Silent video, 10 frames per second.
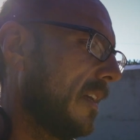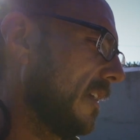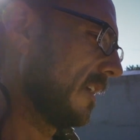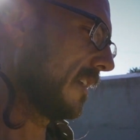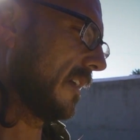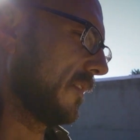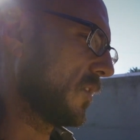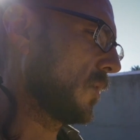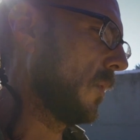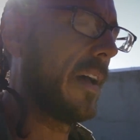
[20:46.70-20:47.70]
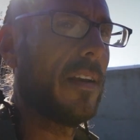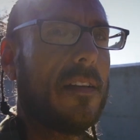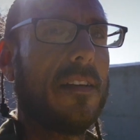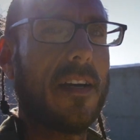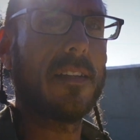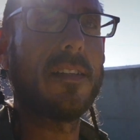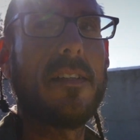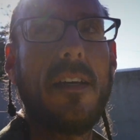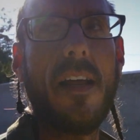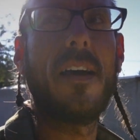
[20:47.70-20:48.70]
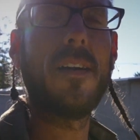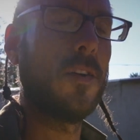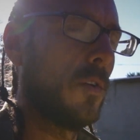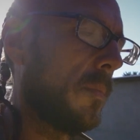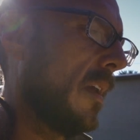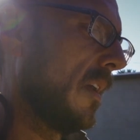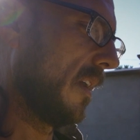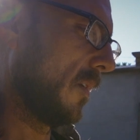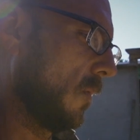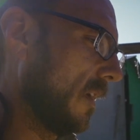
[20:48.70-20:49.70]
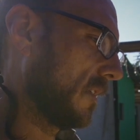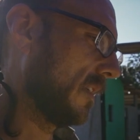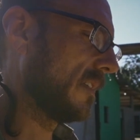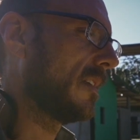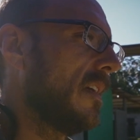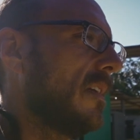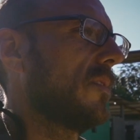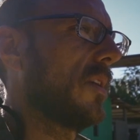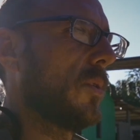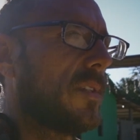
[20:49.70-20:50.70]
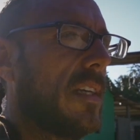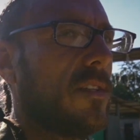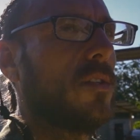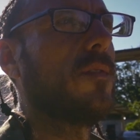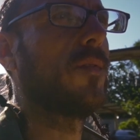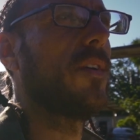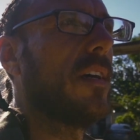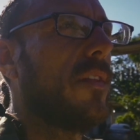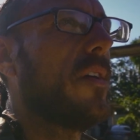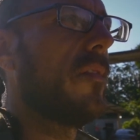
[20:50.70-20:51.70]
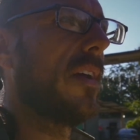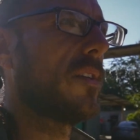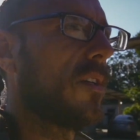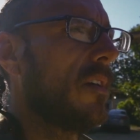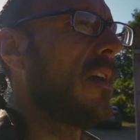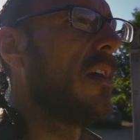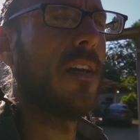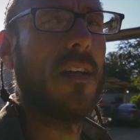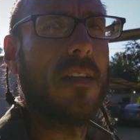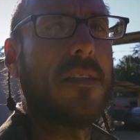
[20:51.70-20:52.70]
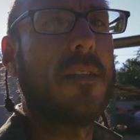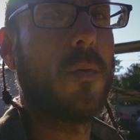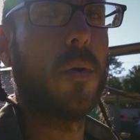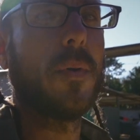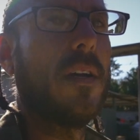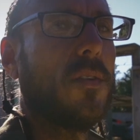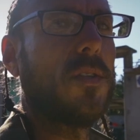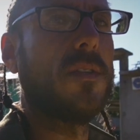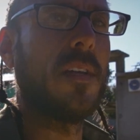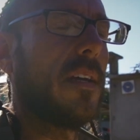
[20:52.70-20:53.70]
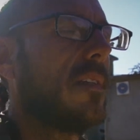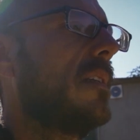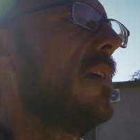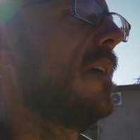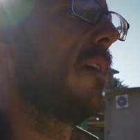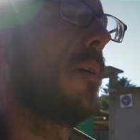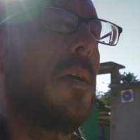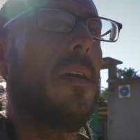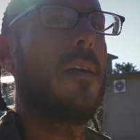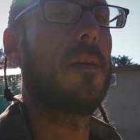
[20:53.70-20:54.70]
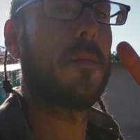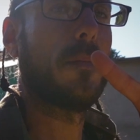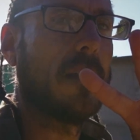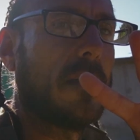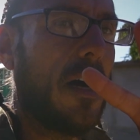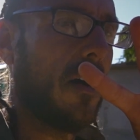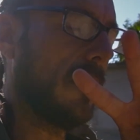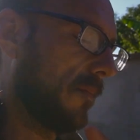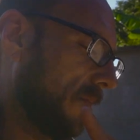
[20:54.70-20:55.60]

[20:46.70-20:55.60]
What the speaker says: You didn't have to sweat. You got to sit at home and watch this. So stay tuned for another adventure, and let's see where we go to next. Peace out.